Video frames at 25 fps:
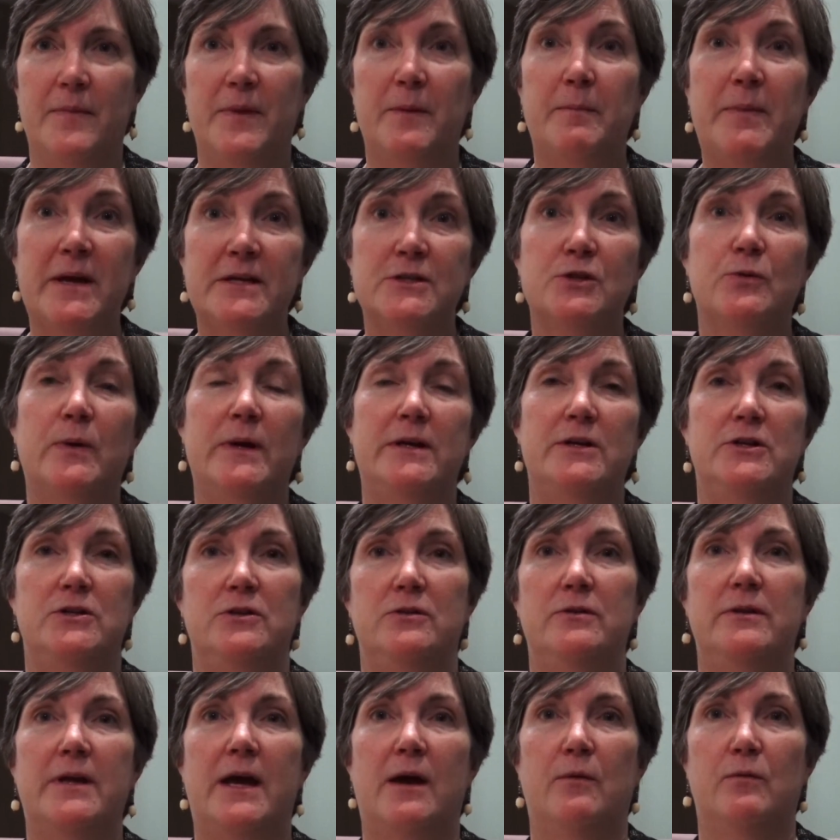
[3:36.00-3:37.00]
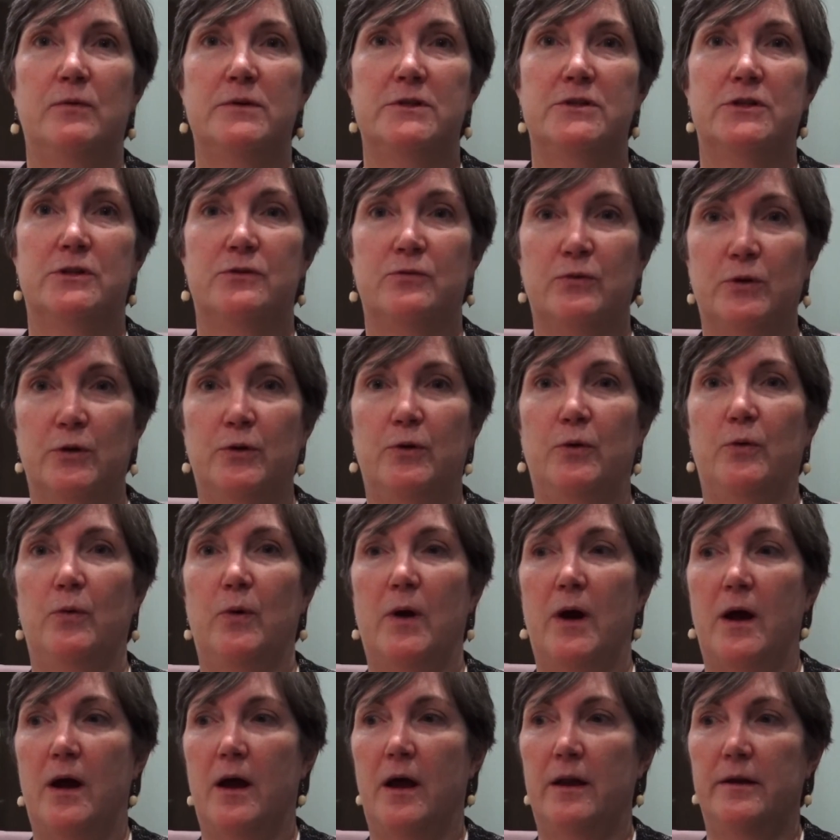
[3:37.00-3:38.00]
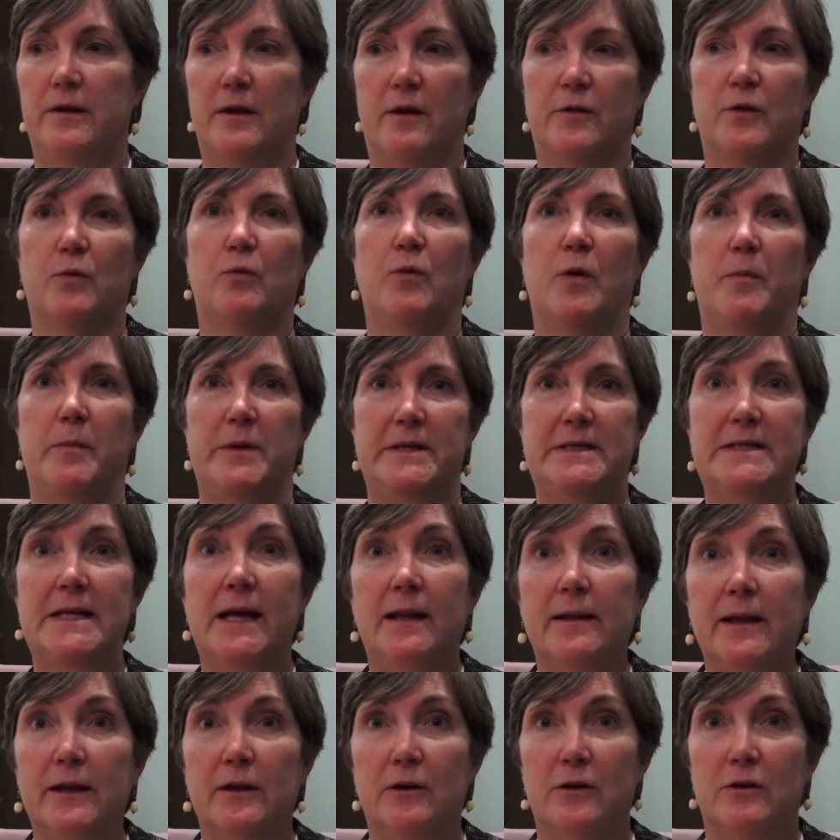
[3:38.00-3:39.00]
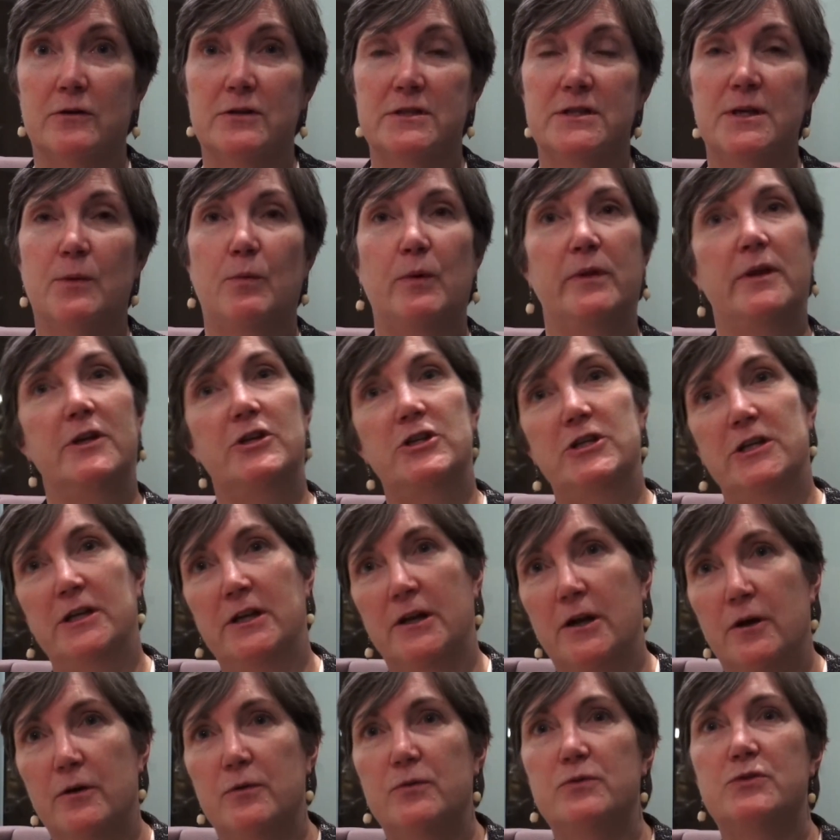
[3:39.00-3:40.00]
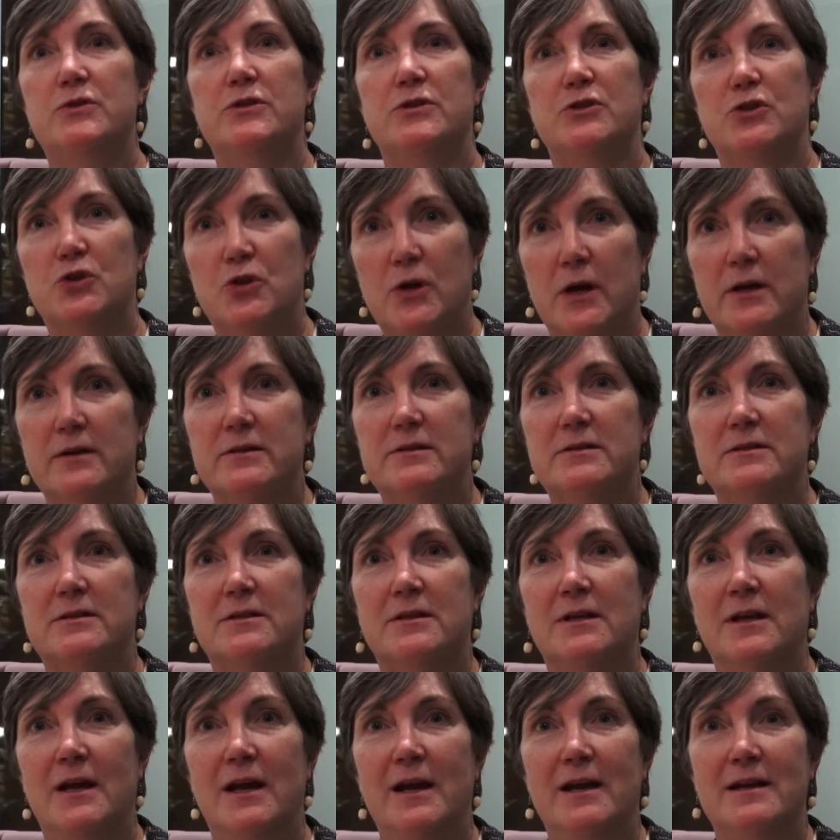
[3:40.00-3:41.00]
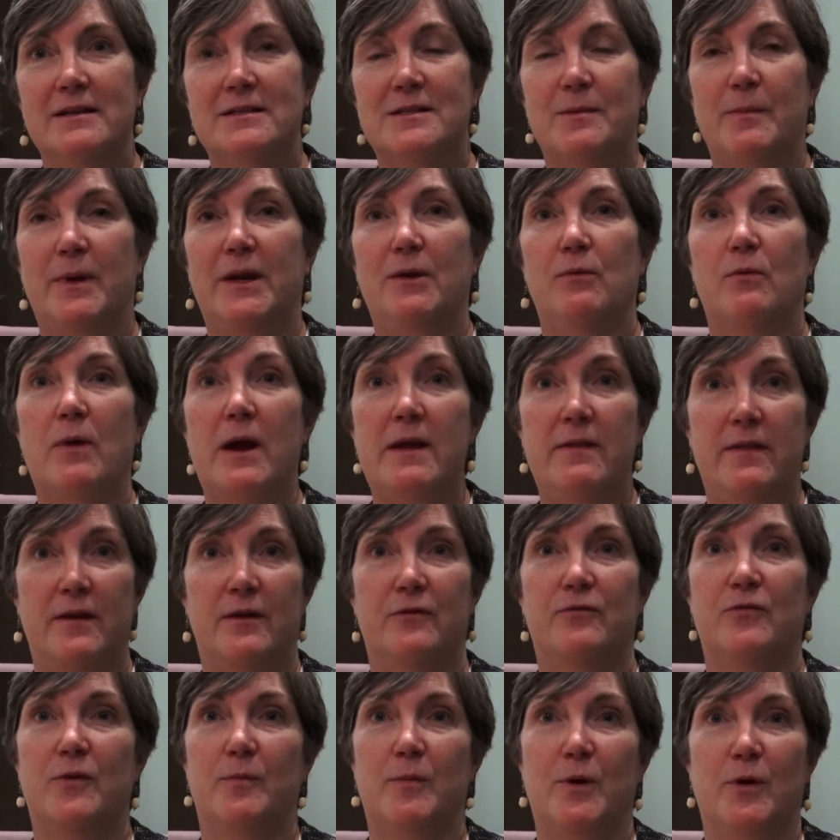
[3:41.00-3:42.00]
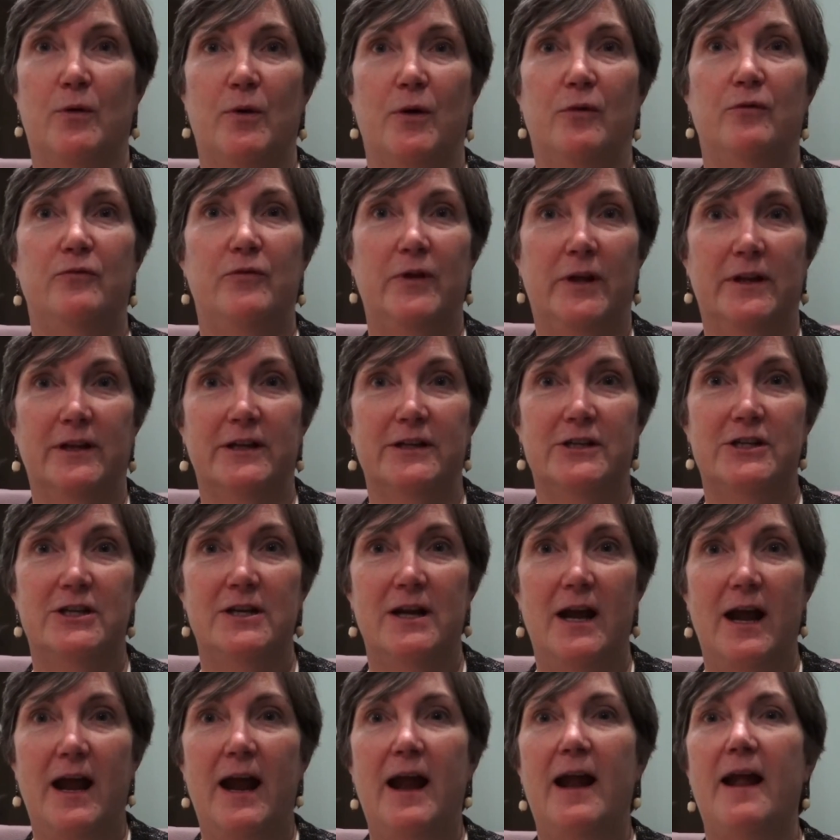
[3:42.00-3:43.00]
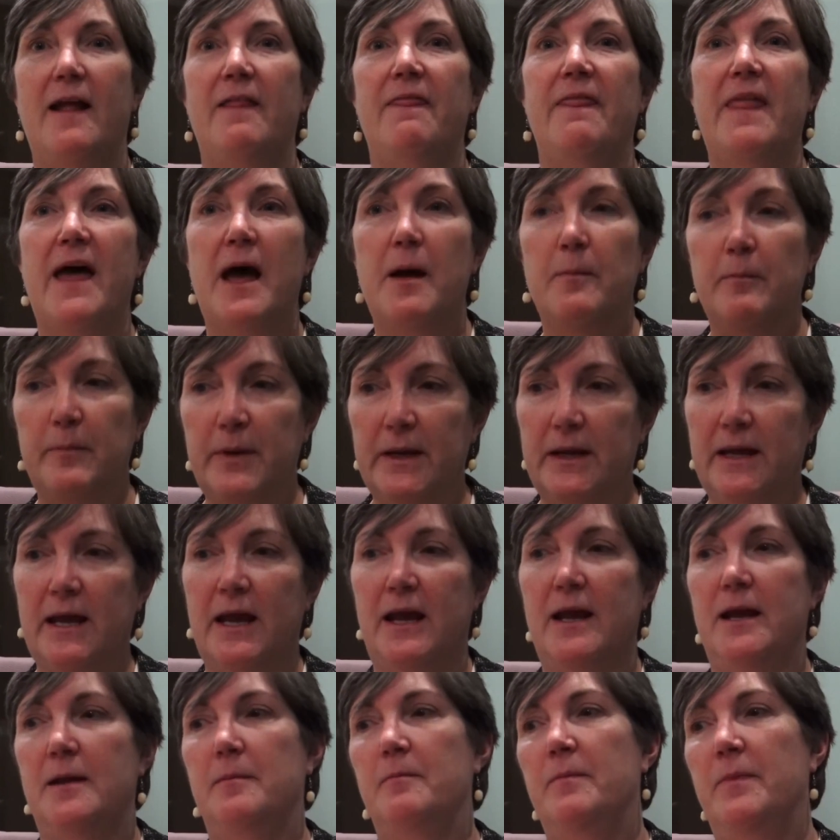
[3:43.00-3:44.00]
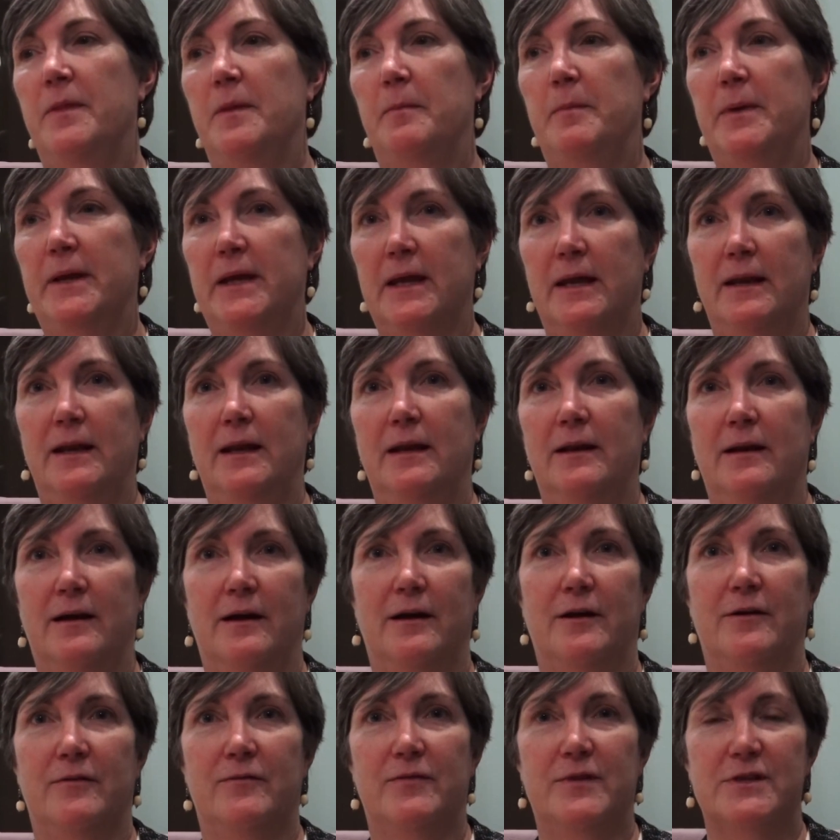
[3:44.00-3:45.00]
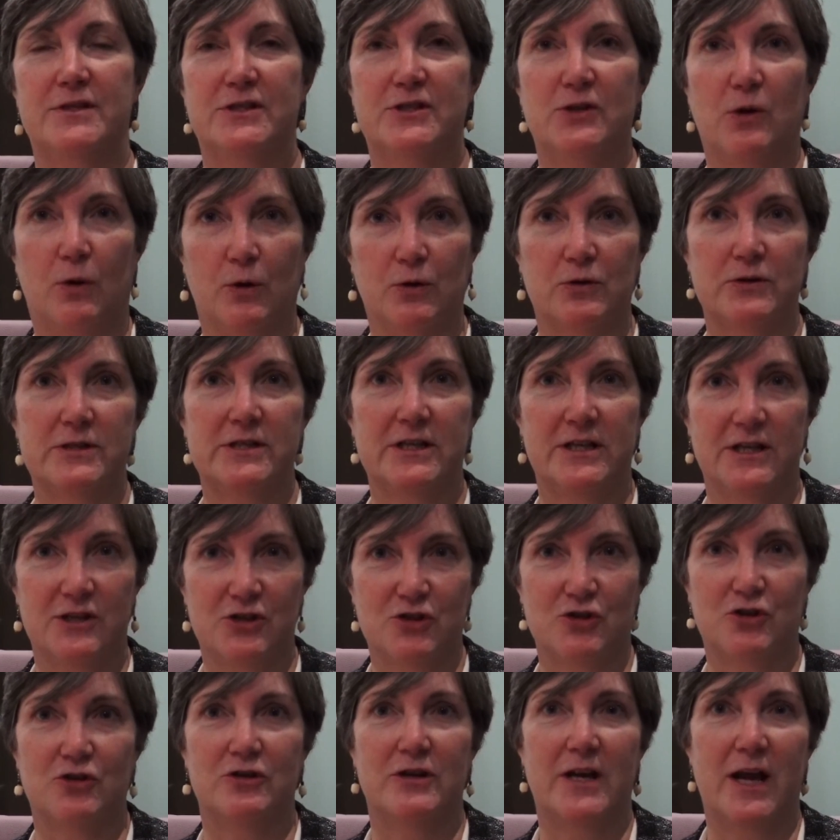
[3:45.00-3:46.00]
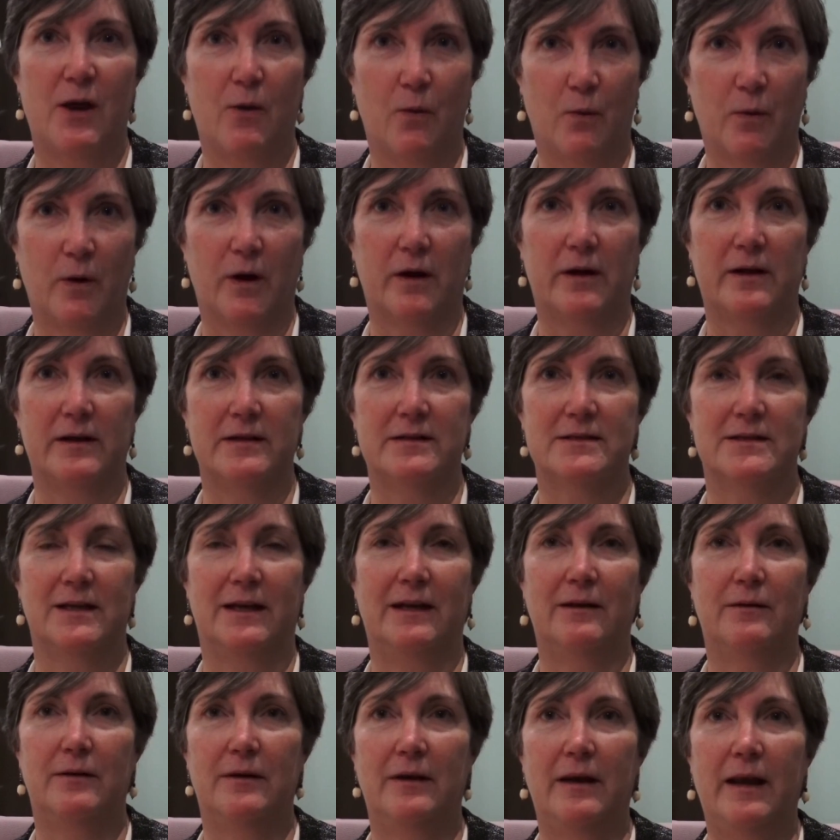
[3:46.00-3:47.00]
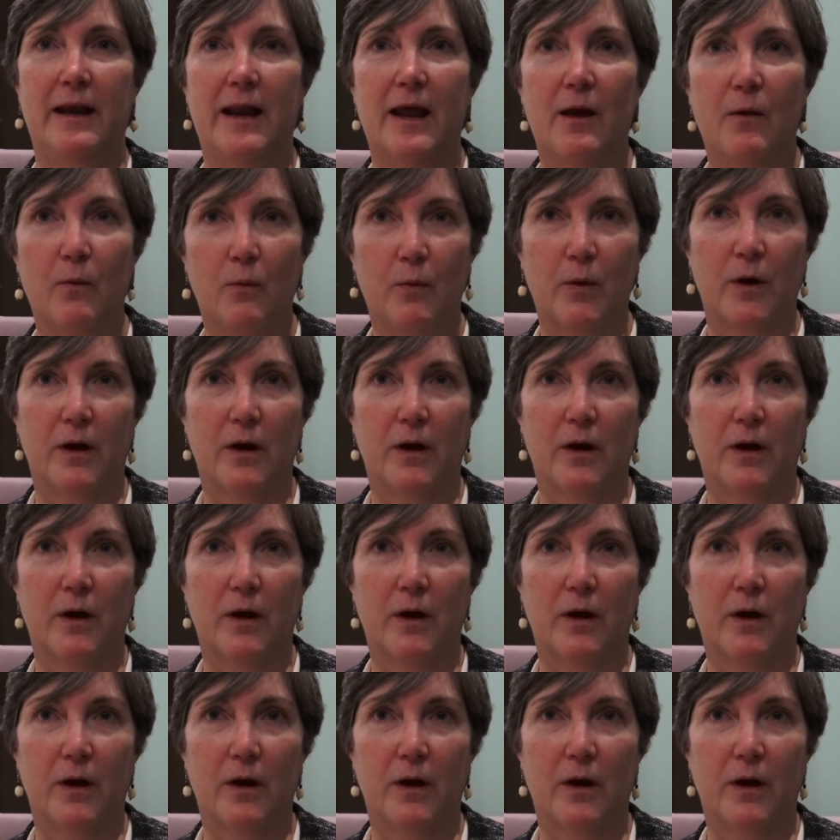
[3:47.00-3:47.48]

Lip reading: the best way to do that was through another woman telling her, someone that she knows and trusts, somebody right there from her own village. And that became the beginning of the Solar Sister Network. It's a network.